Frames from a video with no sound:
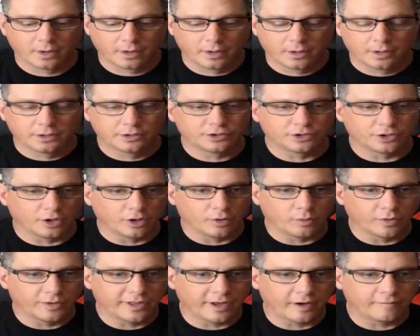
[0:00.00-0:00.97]
So
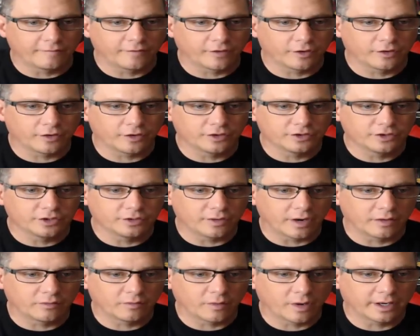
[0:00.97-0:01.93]
without further ado, I
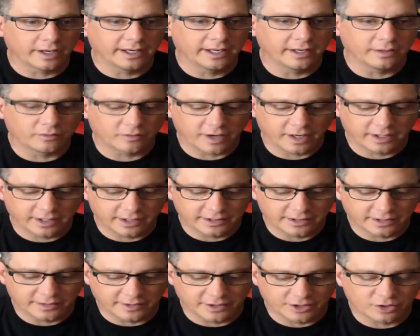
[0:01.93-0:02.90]
want to get right
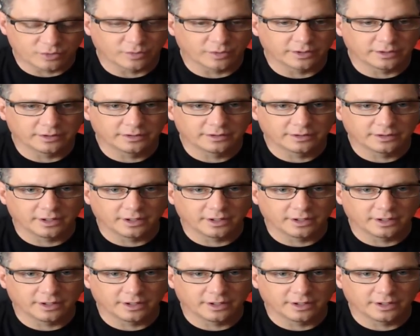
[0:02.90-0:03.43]
into this one.